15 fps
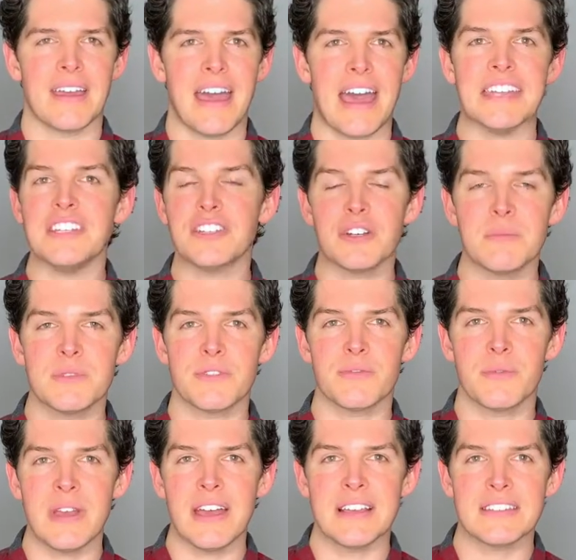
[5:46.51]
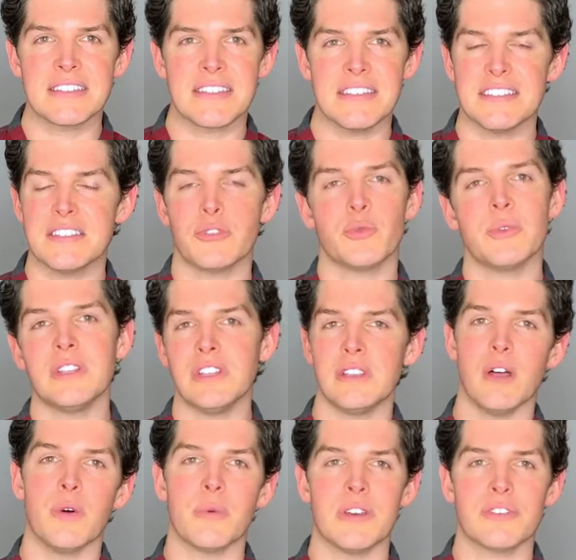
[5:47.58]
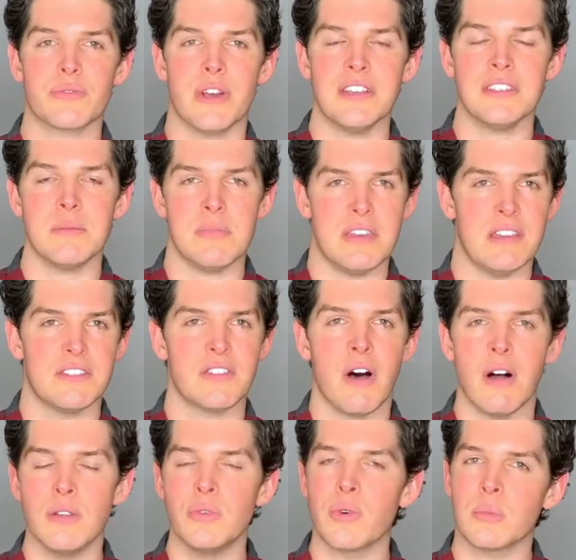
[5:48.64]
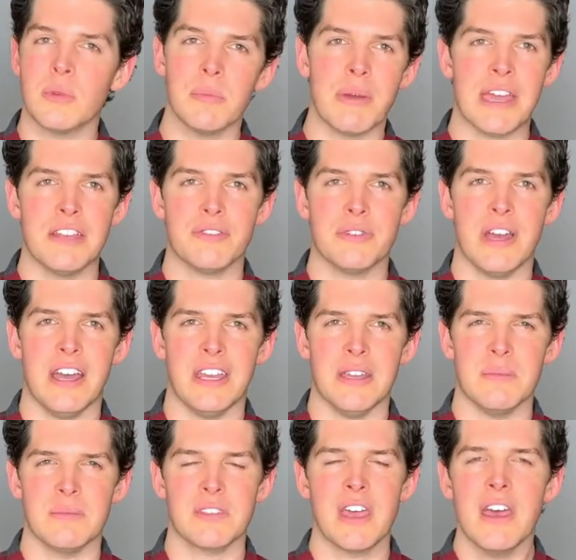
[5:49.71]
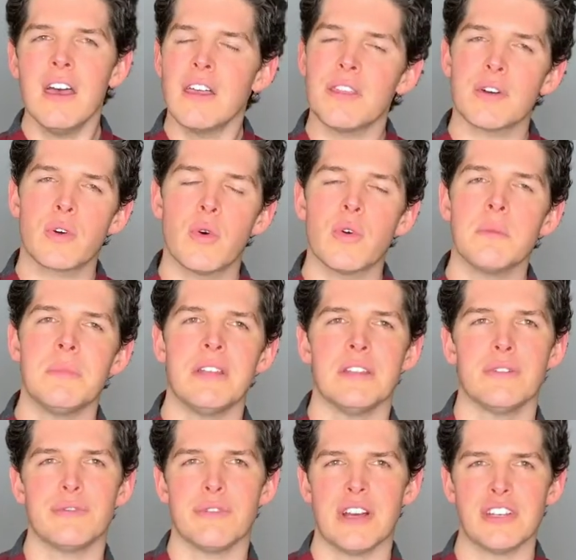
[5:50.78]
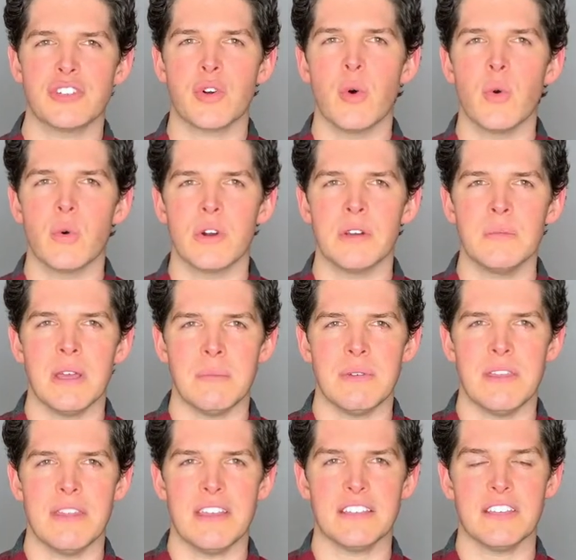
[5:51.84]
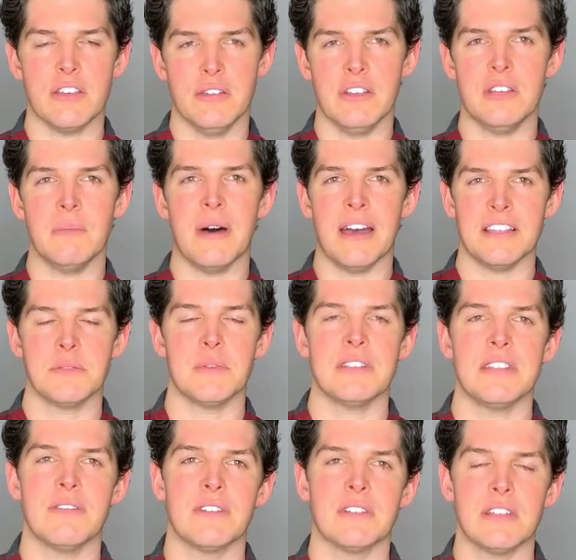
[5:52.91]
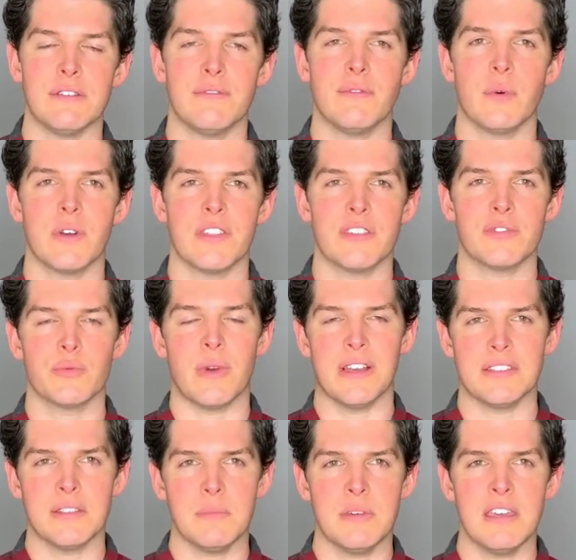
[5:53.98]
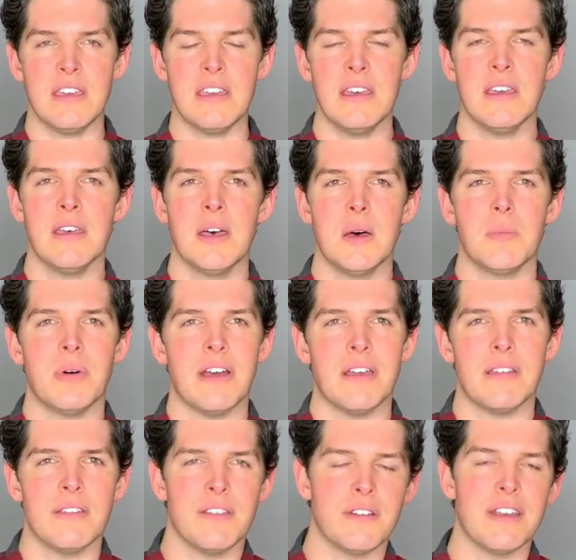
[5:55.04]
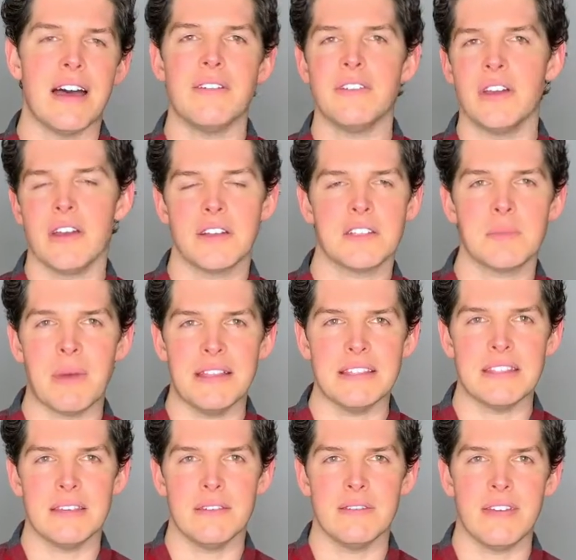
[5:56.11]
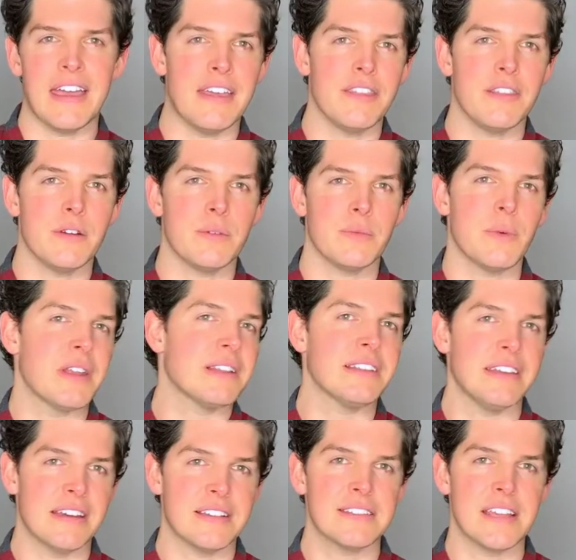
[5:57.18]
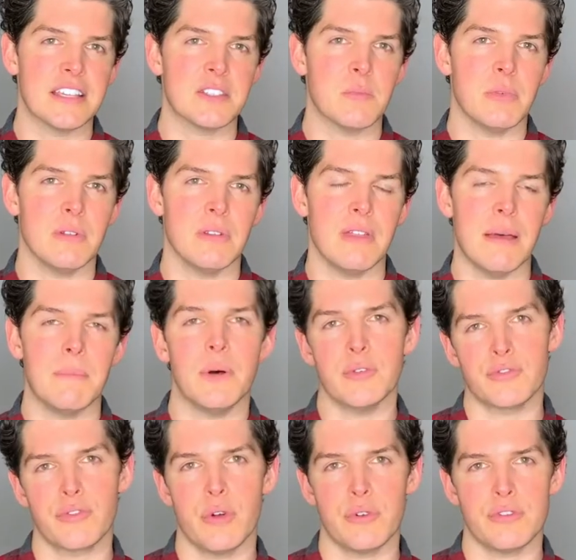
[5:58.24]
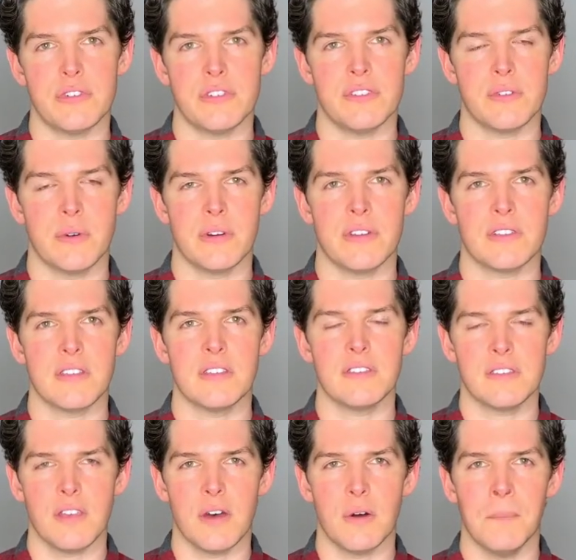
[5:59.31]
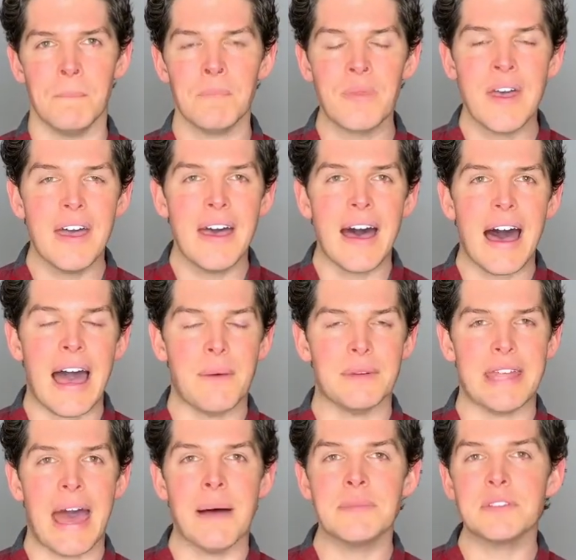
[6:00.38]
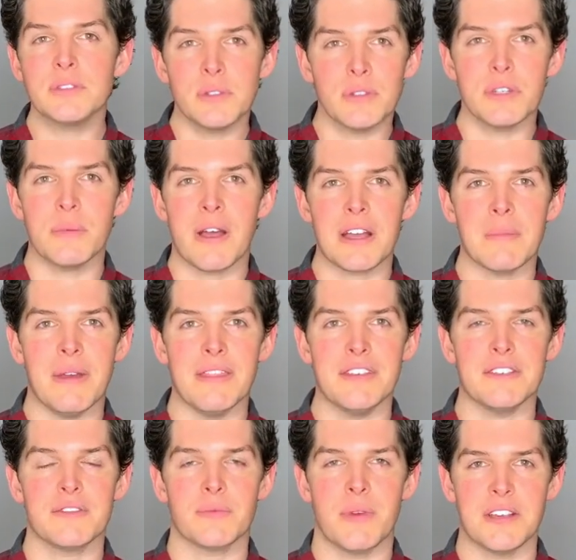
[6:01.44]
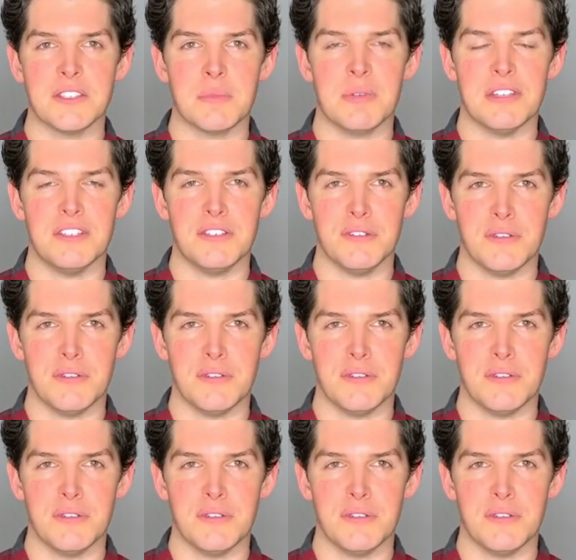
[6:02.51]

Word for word: And in terms of risk, this is a really low risk recipe. It's all normal pantry items. The cornmeal and fresh corn might be things that you need to buy specifically for this recipe, but they're not very expensive and they're readily accessible at most grocery stores. So I would absolutely recommend this recipe to